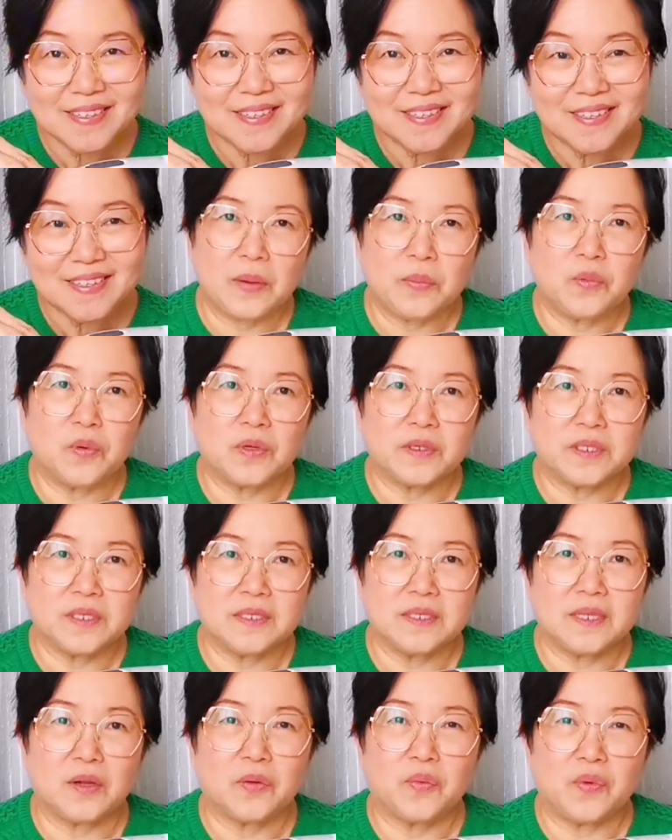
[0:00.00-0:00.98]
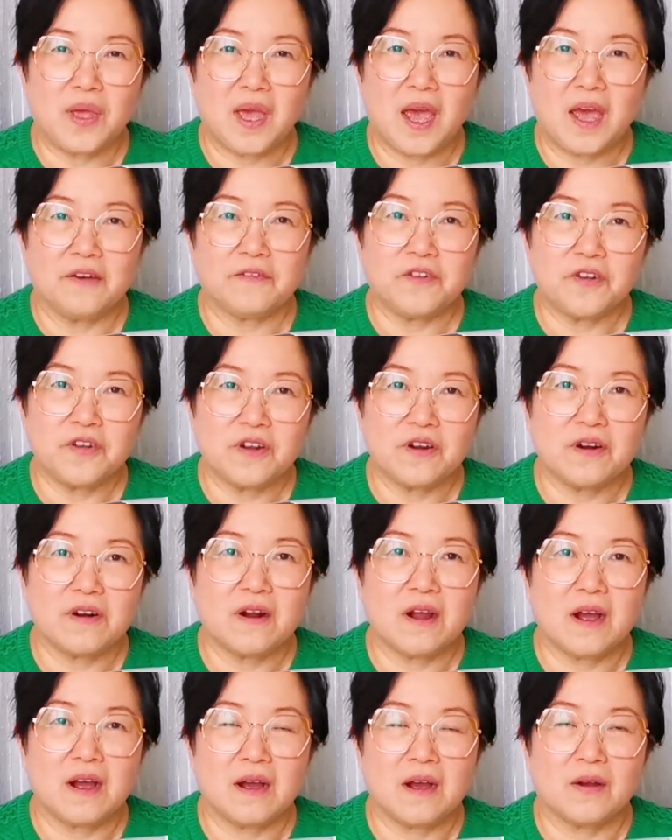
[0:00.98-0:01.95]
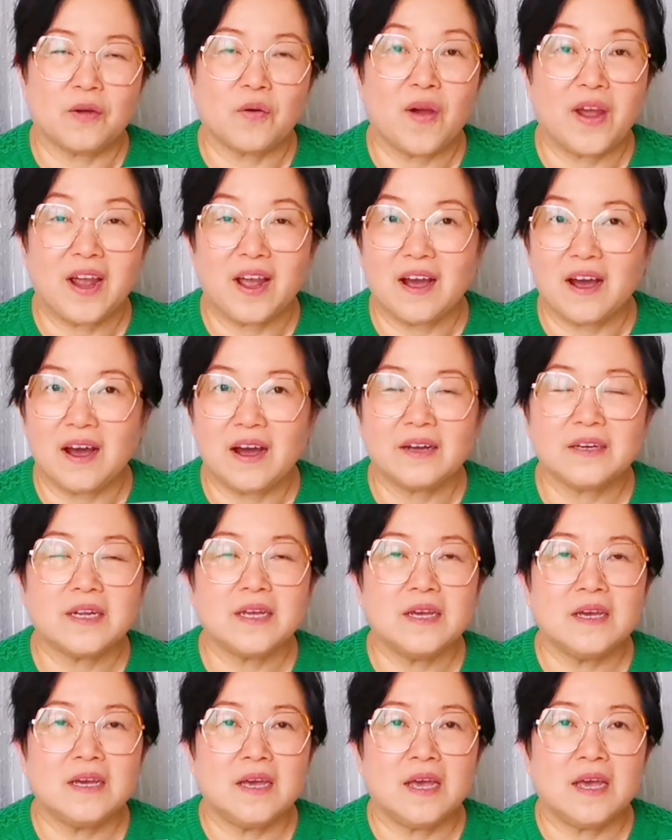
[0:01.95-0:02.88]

The tap water that we have here are quite hard